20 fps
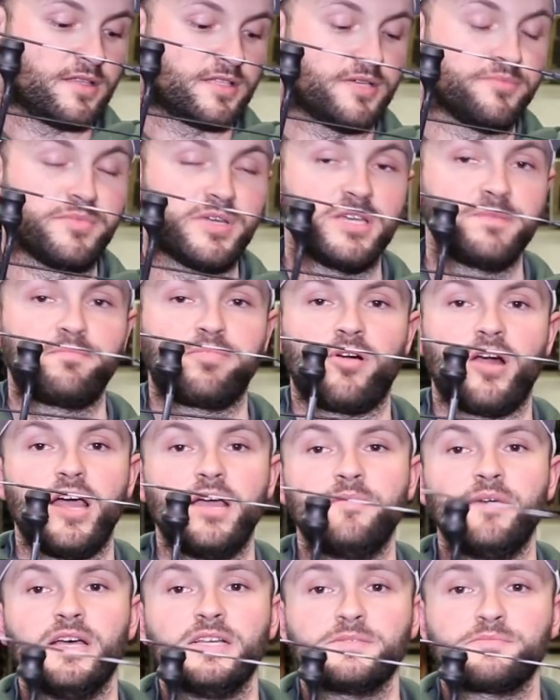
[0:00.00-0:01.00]
To me,
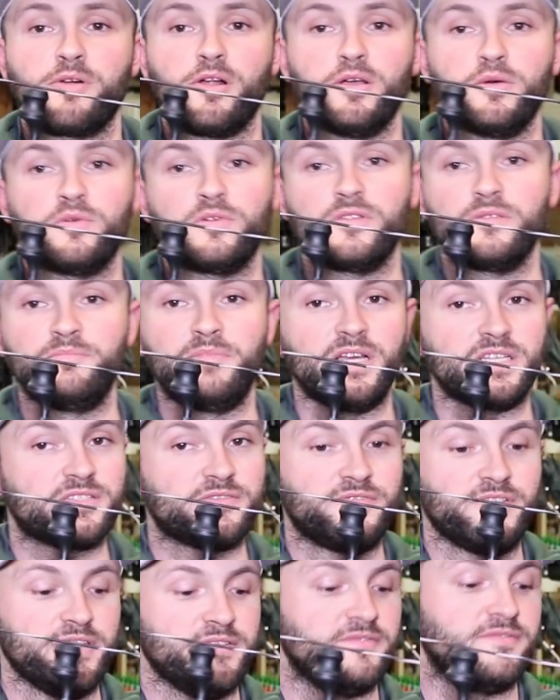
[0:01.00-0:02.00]
Prime has probably one of the
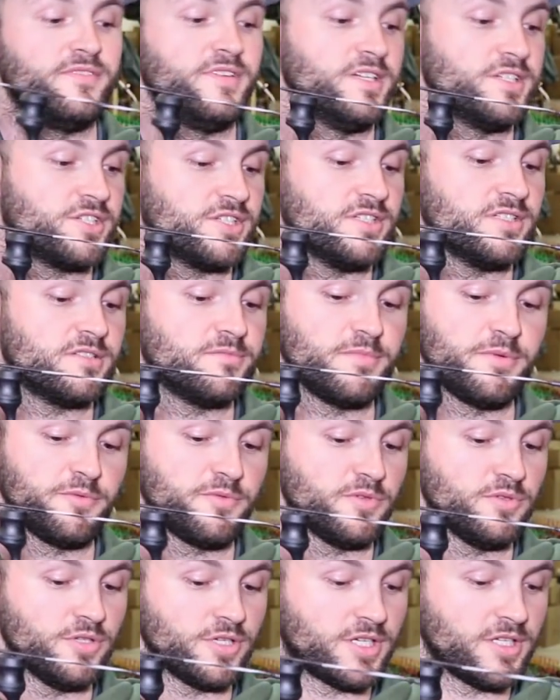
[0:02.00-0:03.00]
best fit and finishes. I mean,
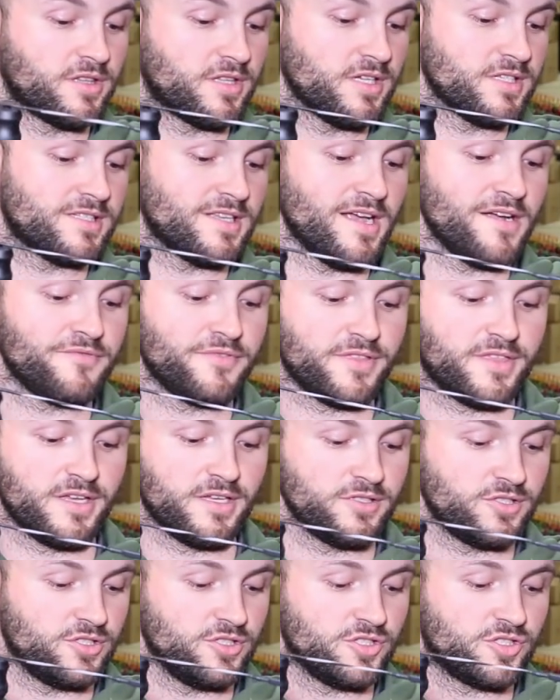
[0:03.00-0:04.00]
when you look at this,
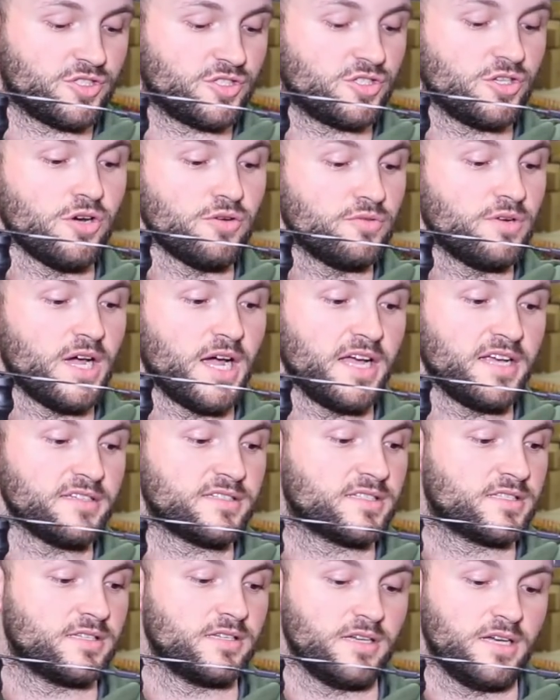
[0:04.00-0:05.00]
everything is just so
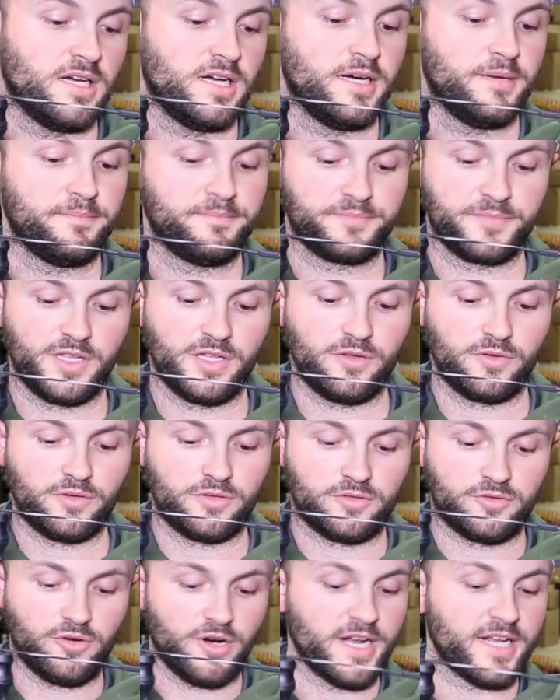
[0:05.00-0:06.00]
nice. You know,
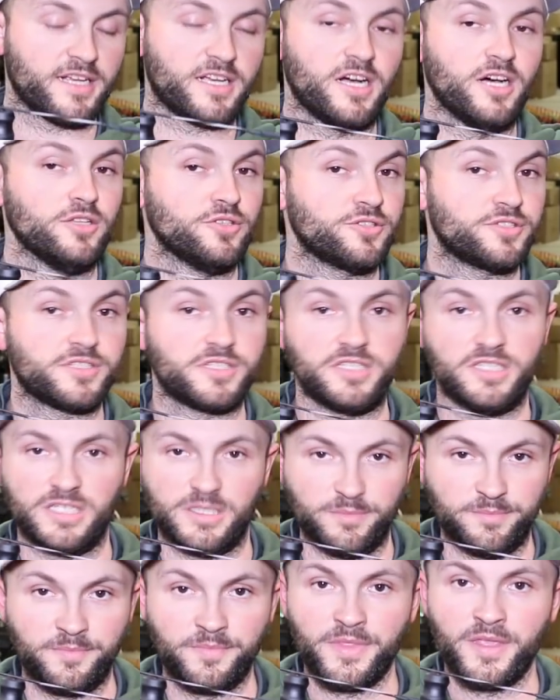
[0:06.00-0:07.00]
great color
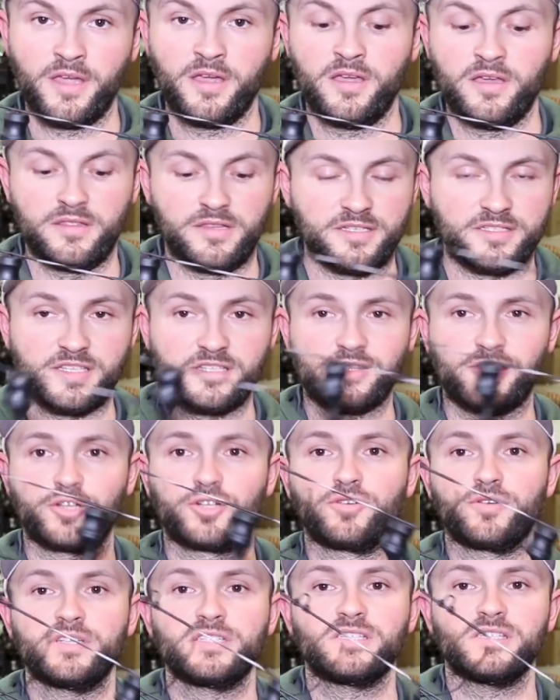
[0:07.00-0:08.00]
scheme. This is the
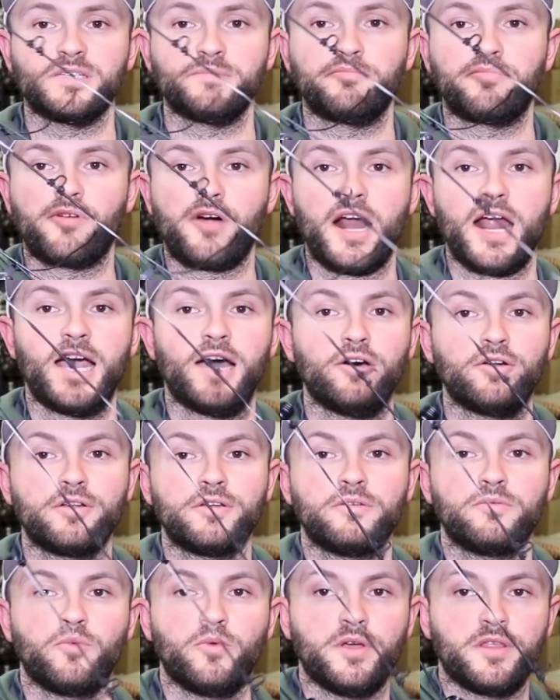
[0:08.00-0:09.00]
grizzly
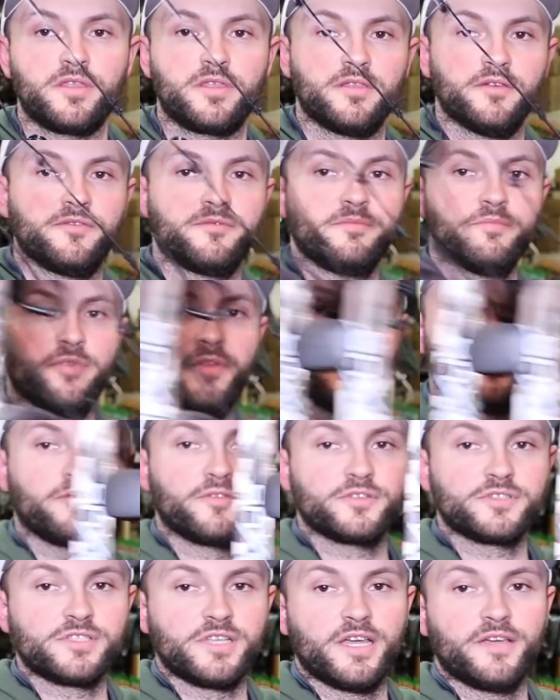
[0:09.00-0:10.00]
brown with the
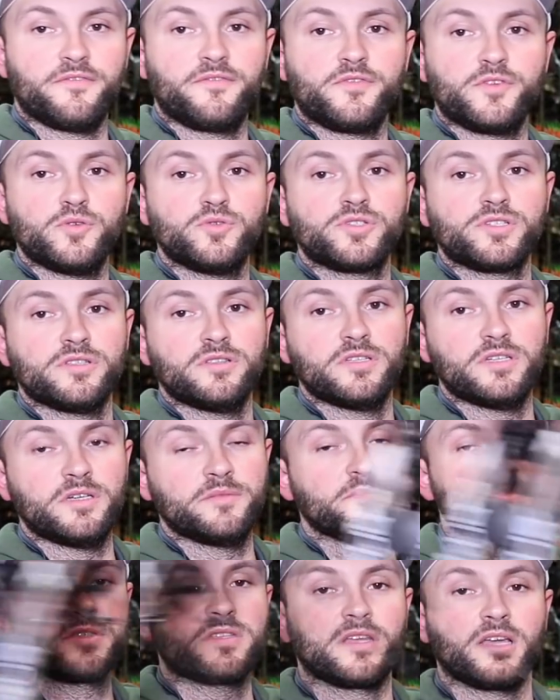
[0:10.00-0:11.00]
First Light Fusion
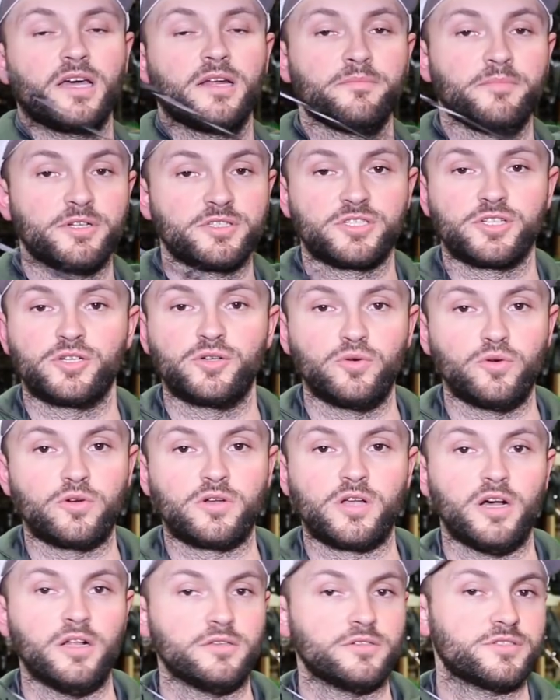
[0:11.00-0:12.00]
limbs. They got a bunch of cool
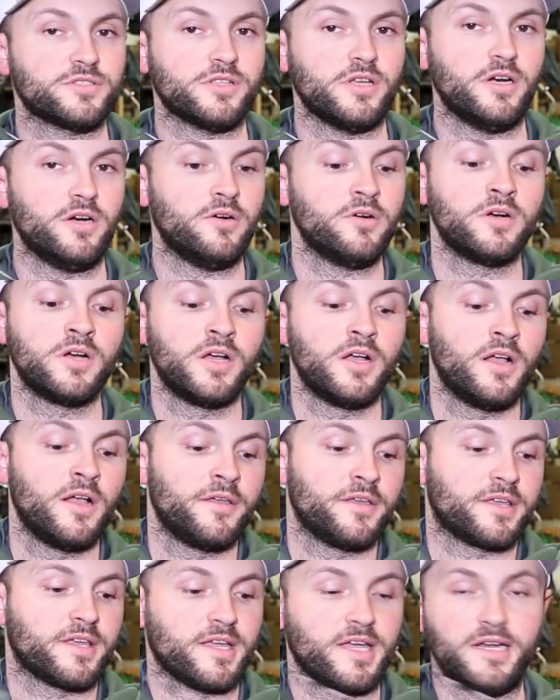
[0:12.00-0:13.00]
colors though.
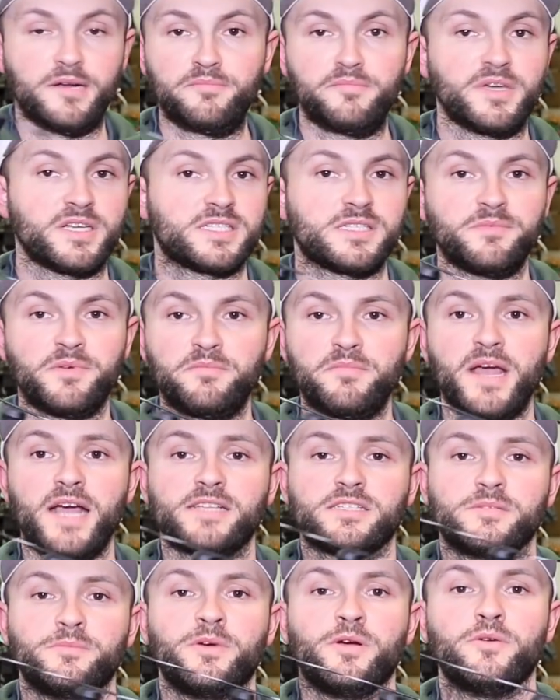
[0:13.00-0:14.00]
You can kind of mix them and
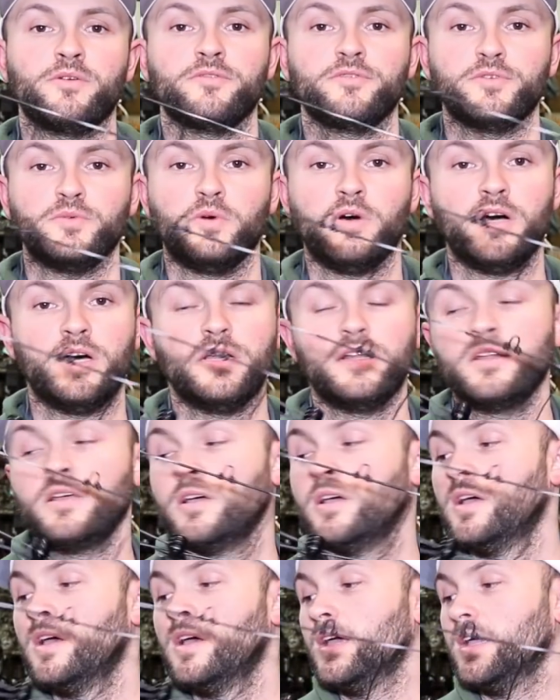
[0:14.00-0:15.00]
match them however you want.
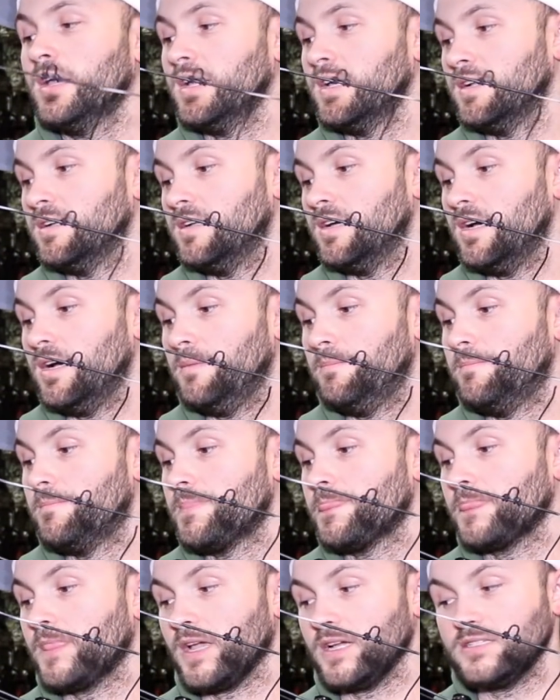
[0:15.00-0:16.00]
And
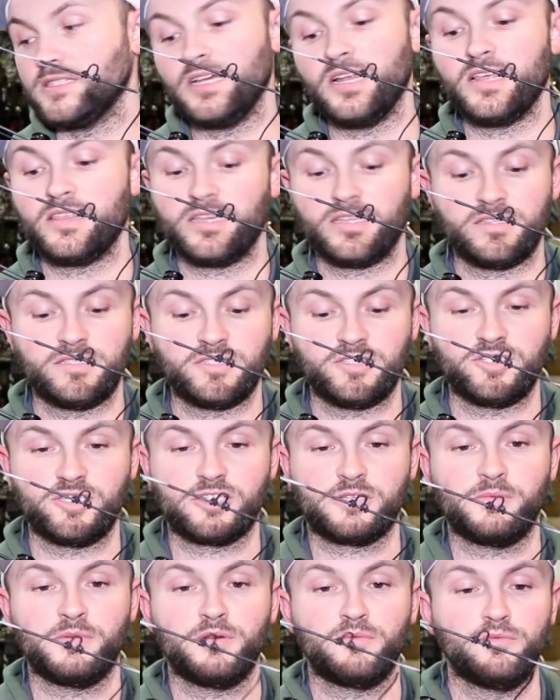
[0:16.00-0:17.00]
like I said, I think this is
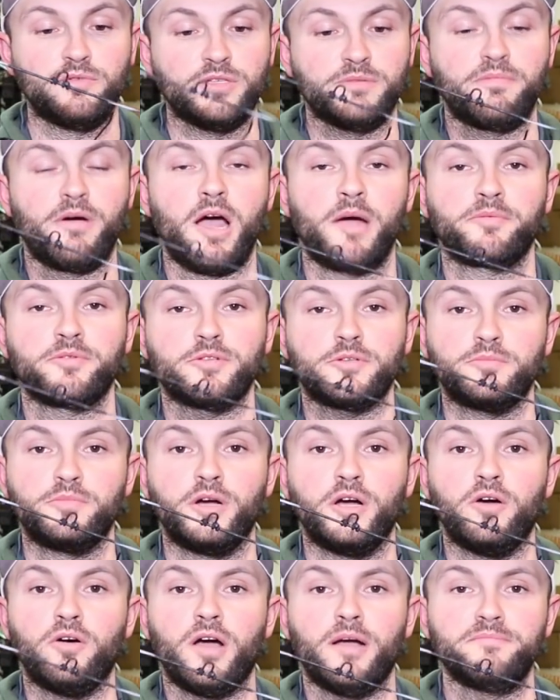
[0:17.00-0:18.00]
just gonna be a really popular
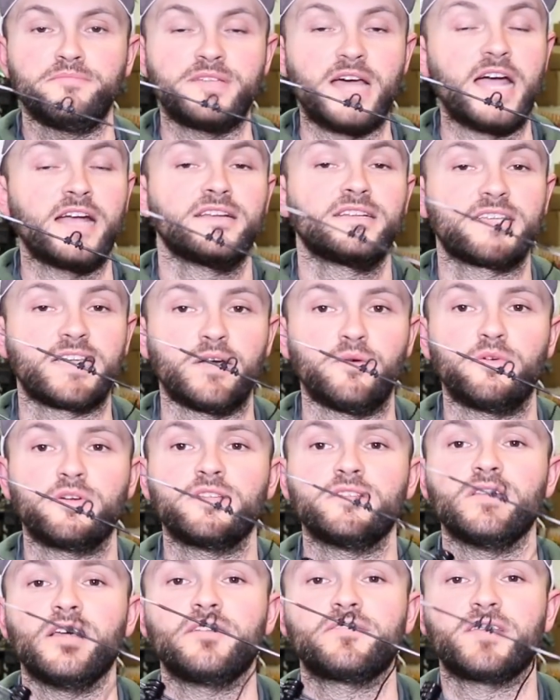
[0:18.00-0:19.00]
bow. I'm dying to get
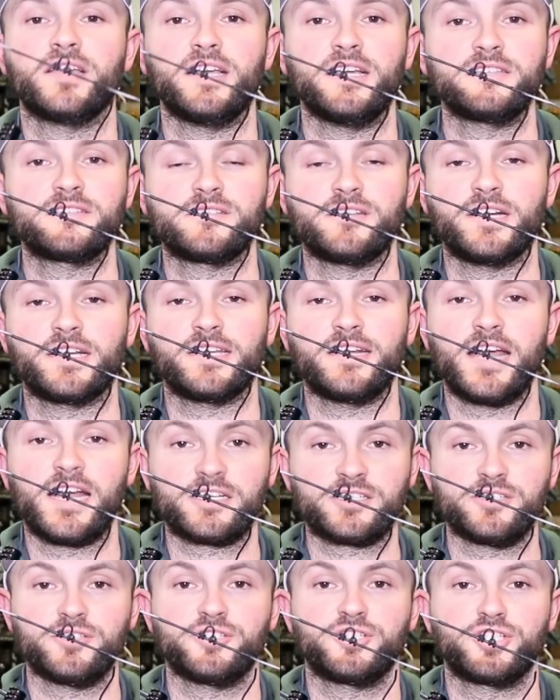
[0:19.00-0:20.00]
one in left hands that I can
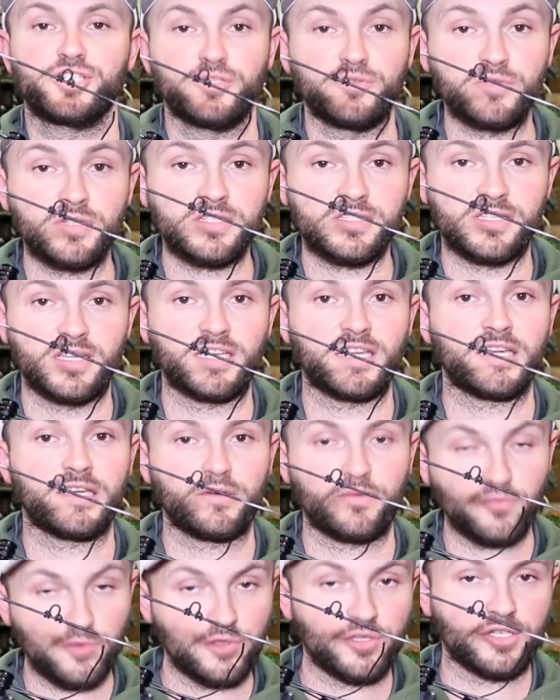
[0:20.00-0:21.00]
actually shoot this thing and
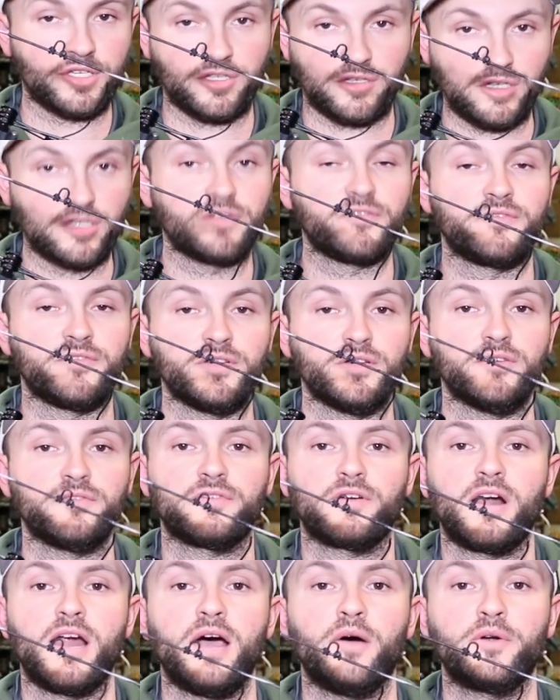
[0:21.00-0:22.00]
get a really good feel
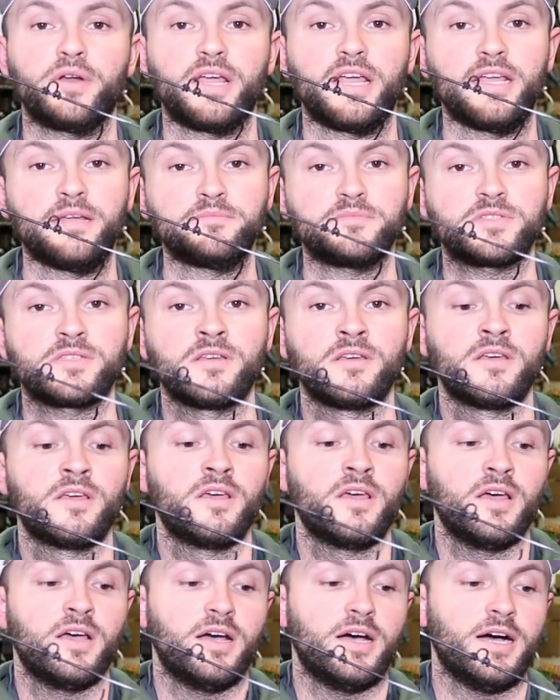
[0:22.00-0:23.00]
for how it aims.
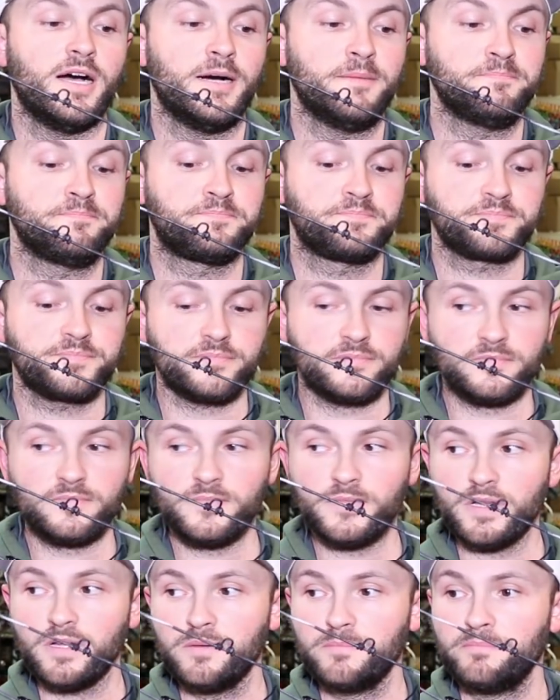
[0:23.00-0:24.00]

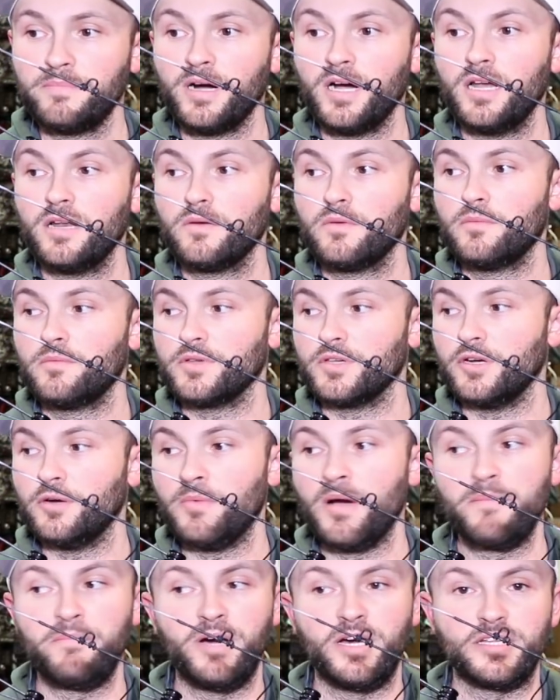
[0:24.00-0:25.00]
But you
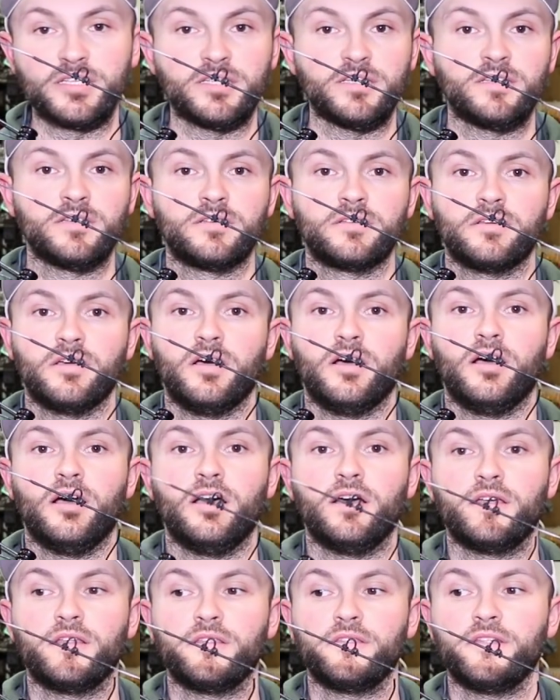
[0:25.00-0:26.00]
know, my buddy
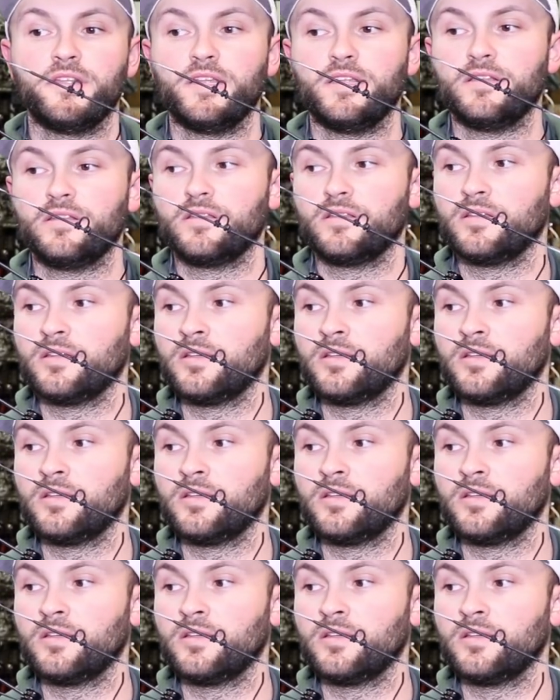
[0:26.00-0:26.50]
that